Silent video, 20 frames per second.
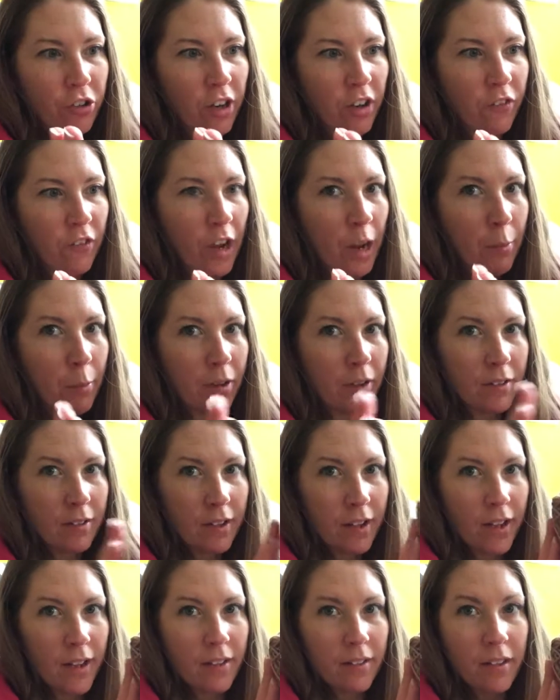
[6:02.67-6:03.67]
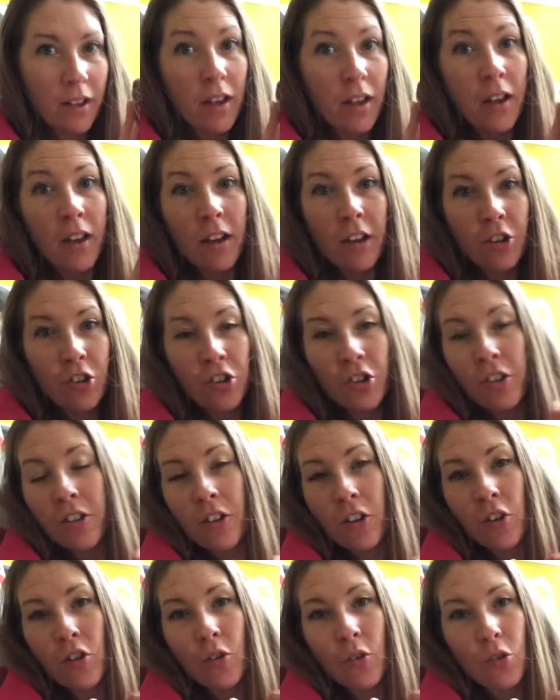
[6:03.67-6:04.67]
Track Fiber Designs. It's just
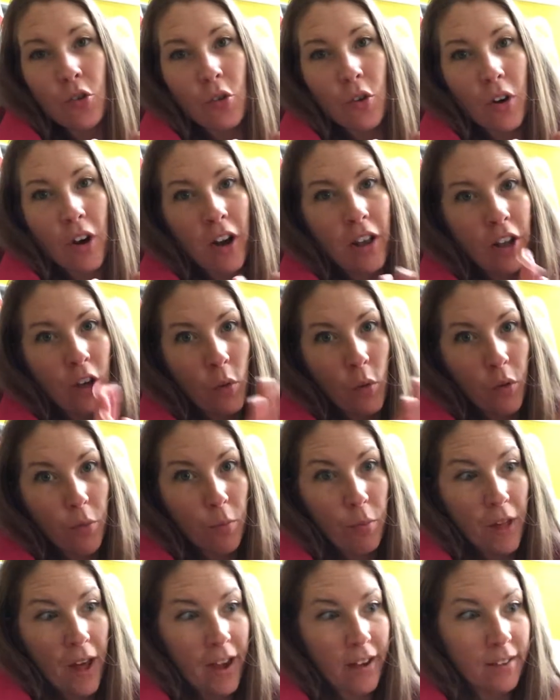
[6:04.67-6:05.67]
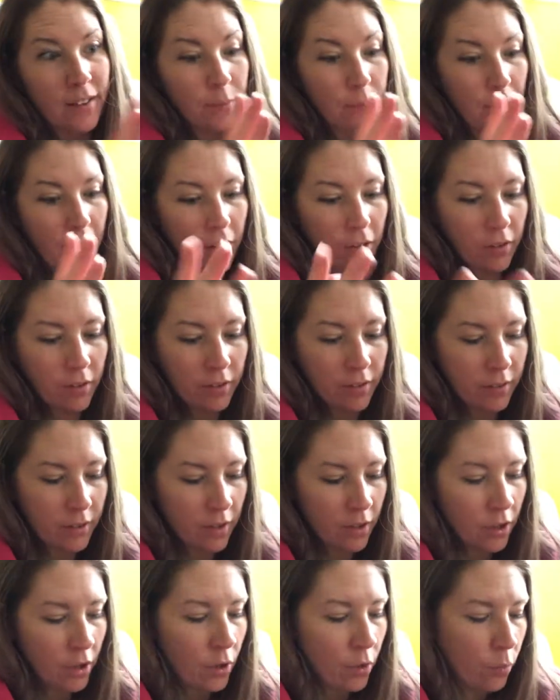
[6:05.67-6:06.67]
a neutral color with black speckles,
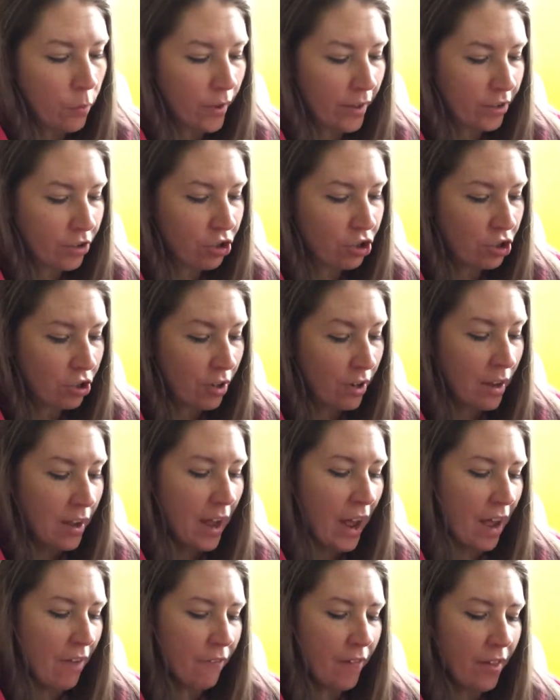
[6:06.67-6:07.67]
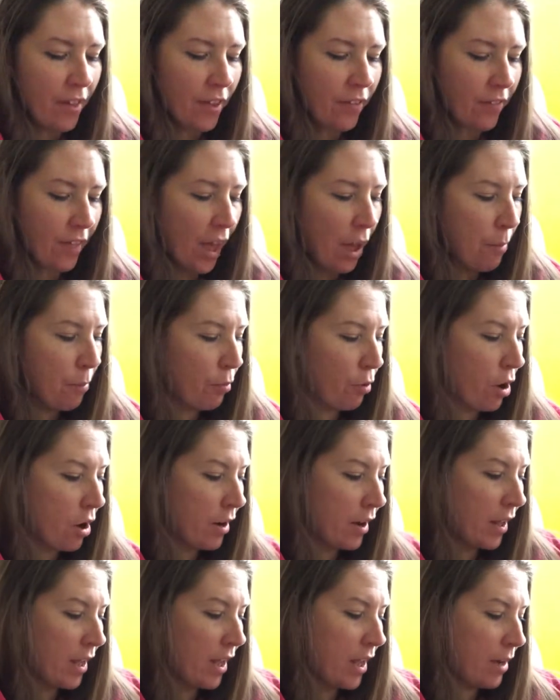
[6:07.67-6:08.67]
which I felt like that brought
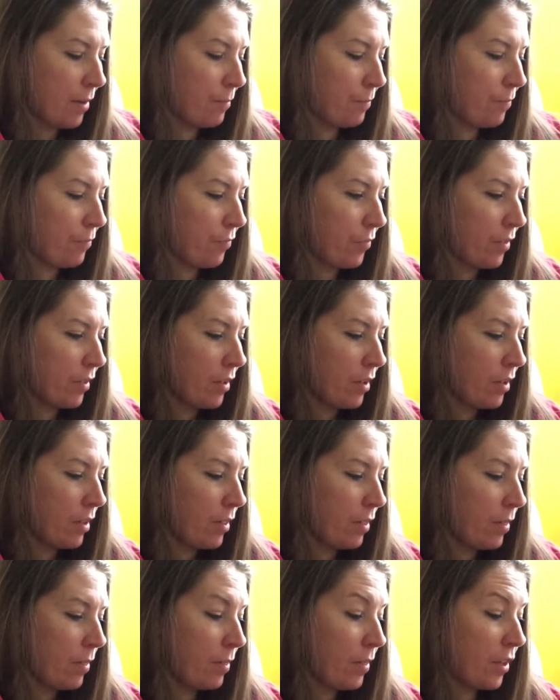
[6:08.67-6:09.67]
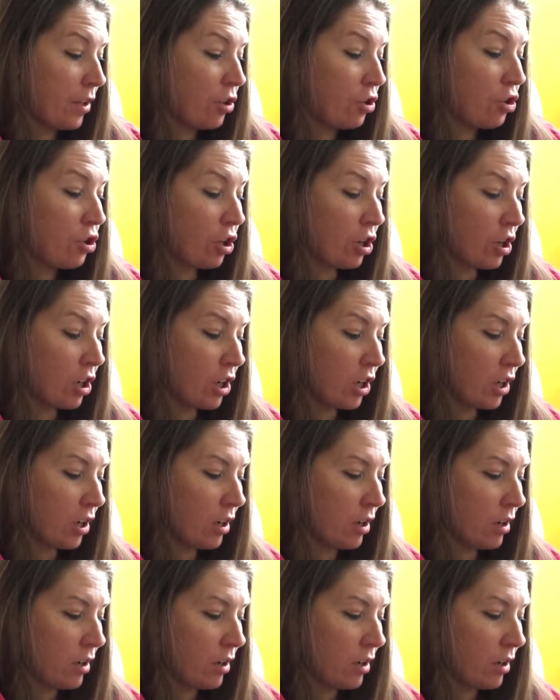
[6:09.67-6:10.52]
in the dark